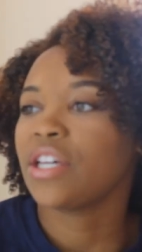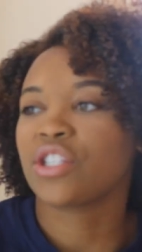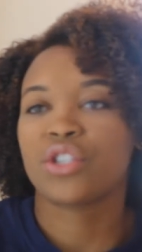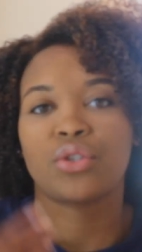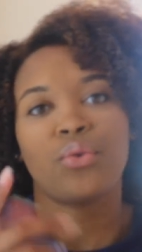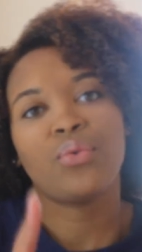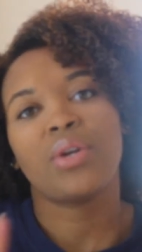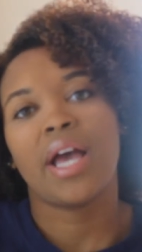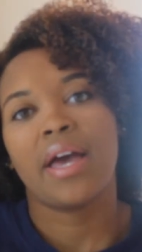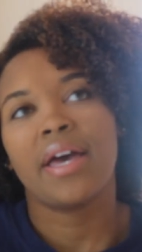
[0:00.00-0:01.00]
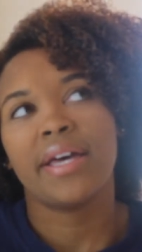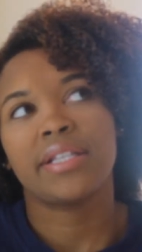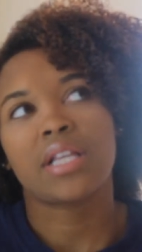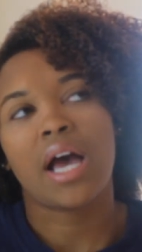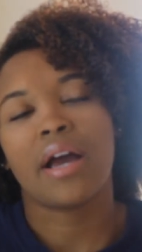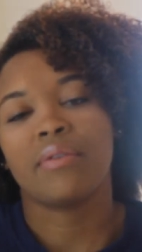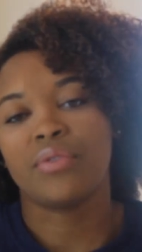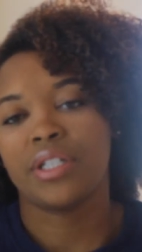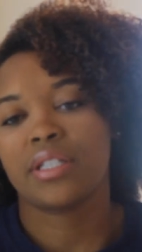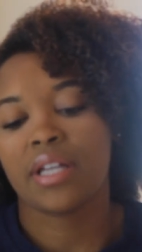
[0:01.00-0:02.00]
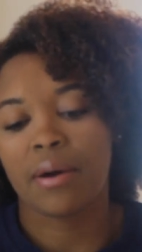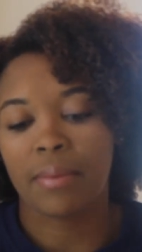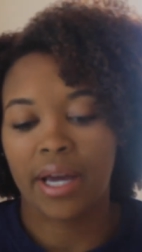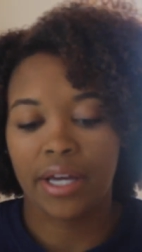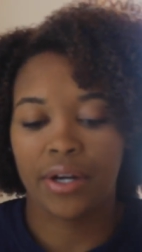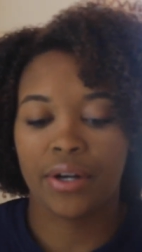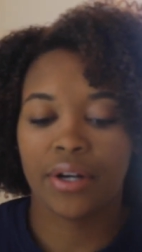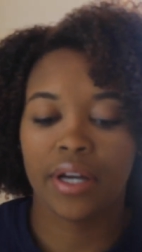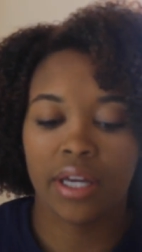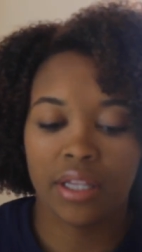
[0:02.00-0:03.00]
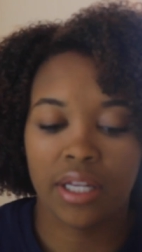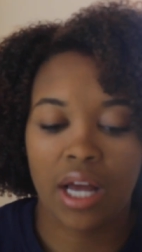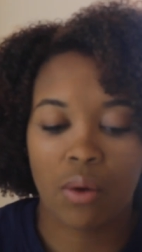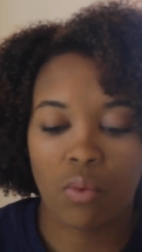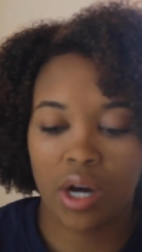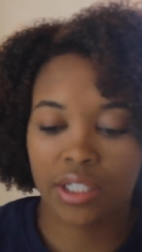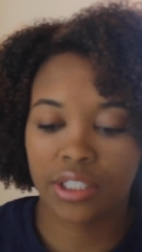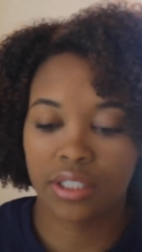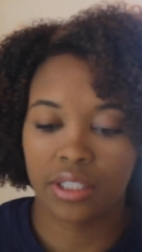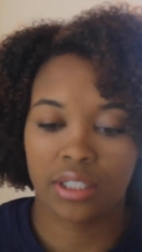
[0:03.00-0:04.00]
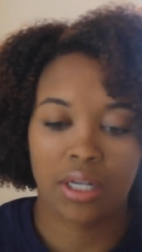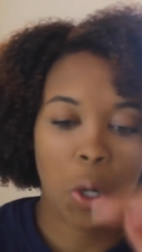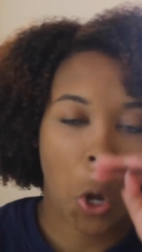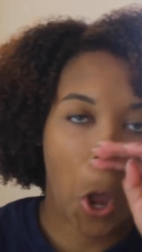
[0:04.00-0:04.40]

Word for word: as soon as I rinsed out my hair and then I washed it,